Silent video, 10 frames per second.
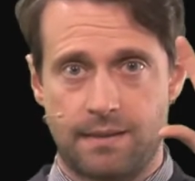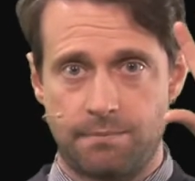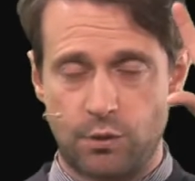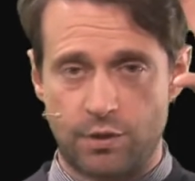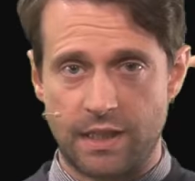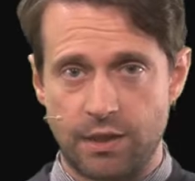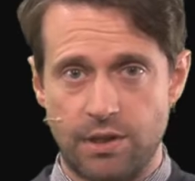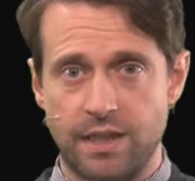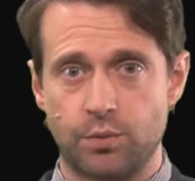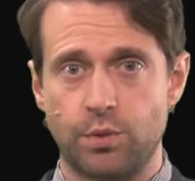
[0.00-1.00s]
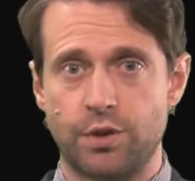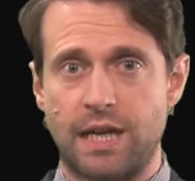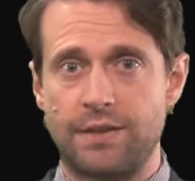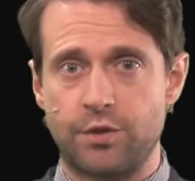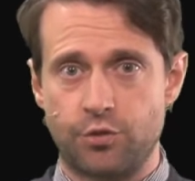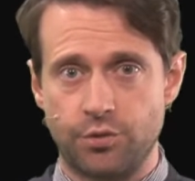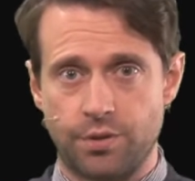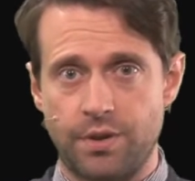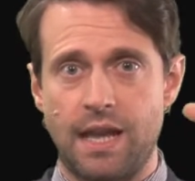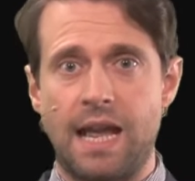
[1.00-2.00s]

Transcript: between the neural network and the truth,